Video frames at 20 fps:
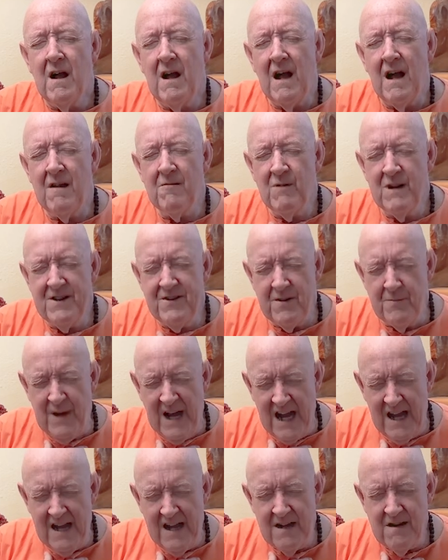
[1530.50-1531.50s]
I went to
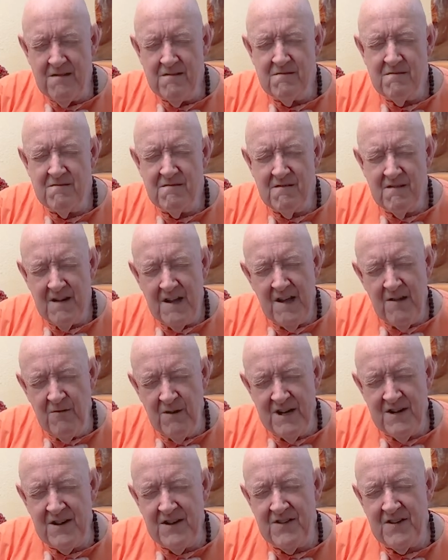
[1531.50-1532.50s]
bed, he
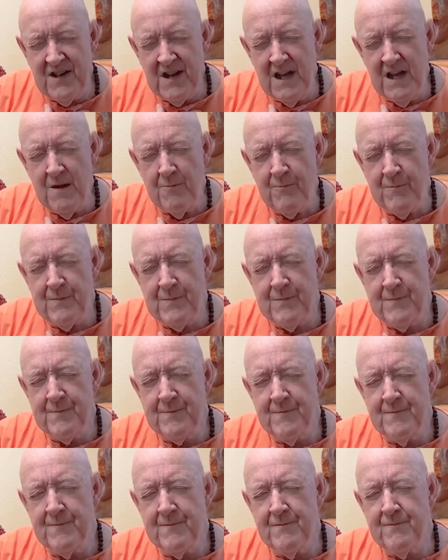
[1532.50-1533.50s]
went to sleep,
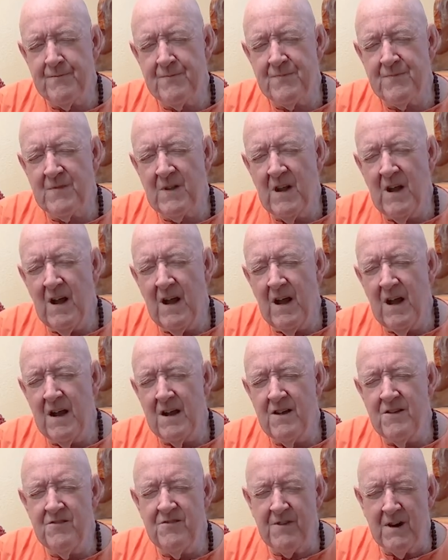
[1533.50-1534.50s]
and
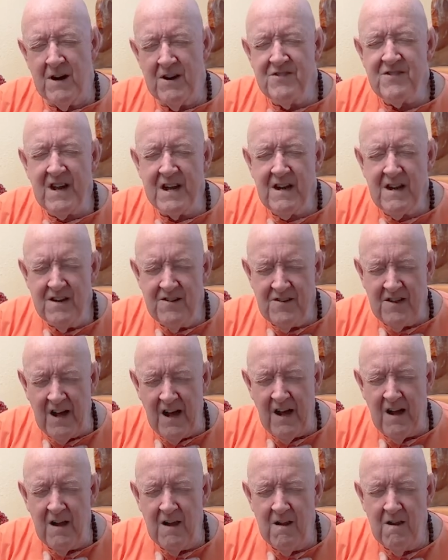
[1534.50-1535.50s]
as far as I can
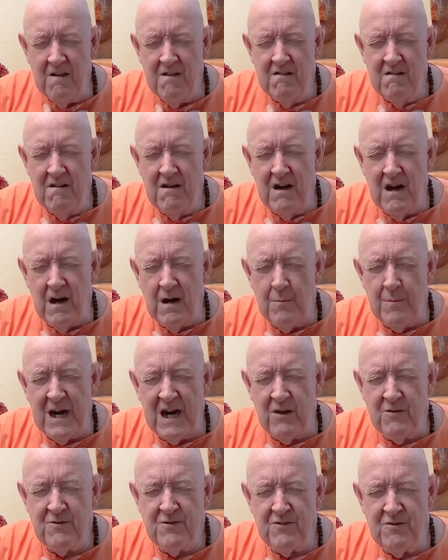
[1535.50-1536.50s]
tell,
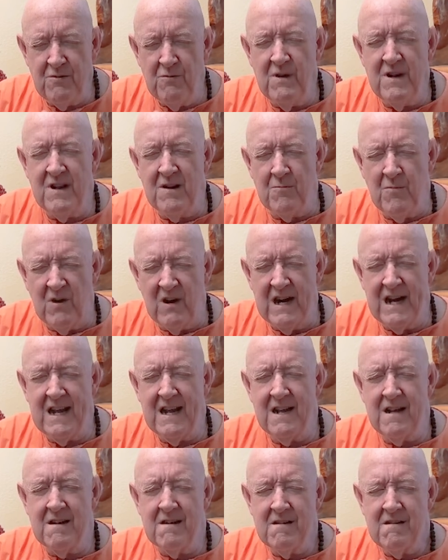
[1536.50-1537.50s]
about 2
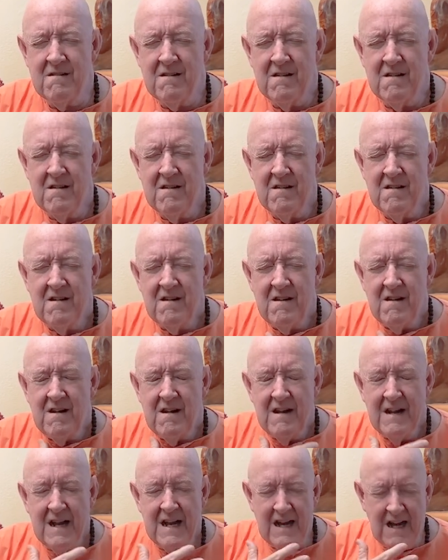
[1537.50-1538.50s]
a.m,
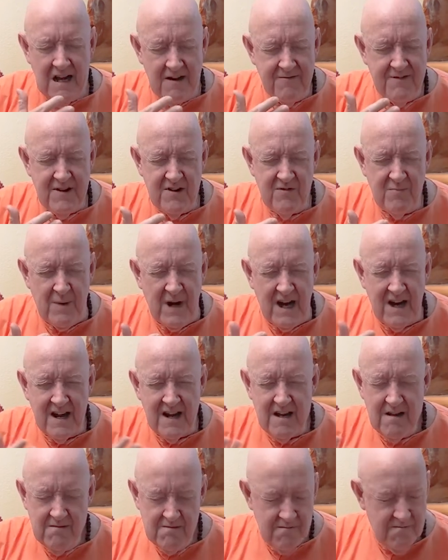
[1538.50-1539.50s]
he left his body.
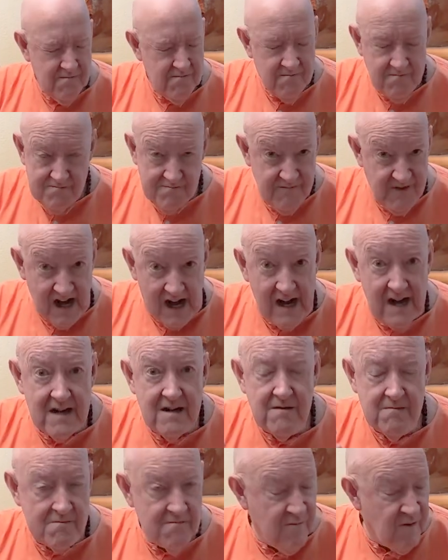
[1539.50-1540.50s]
Died,
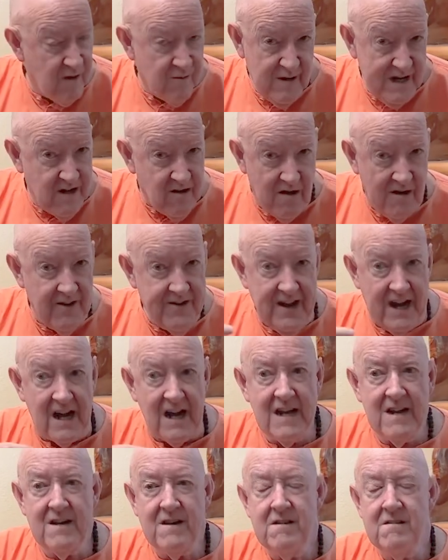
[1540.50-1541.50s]
what we call
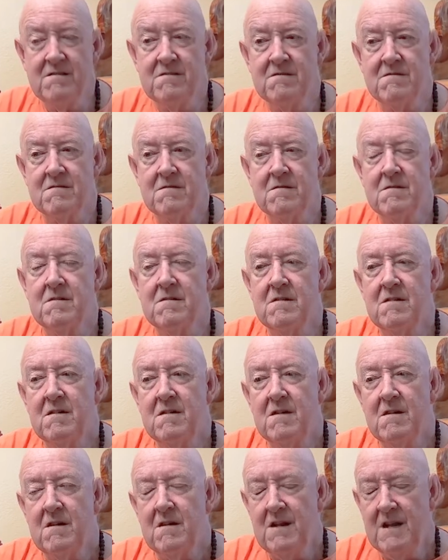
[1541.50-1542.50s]
died.
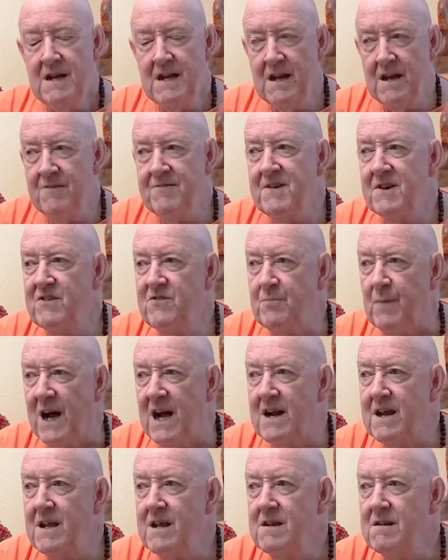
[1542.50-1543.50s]
He left his
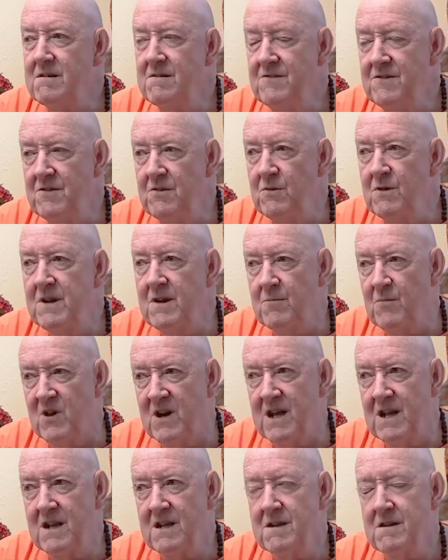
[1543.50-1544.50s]
body 2 a.m.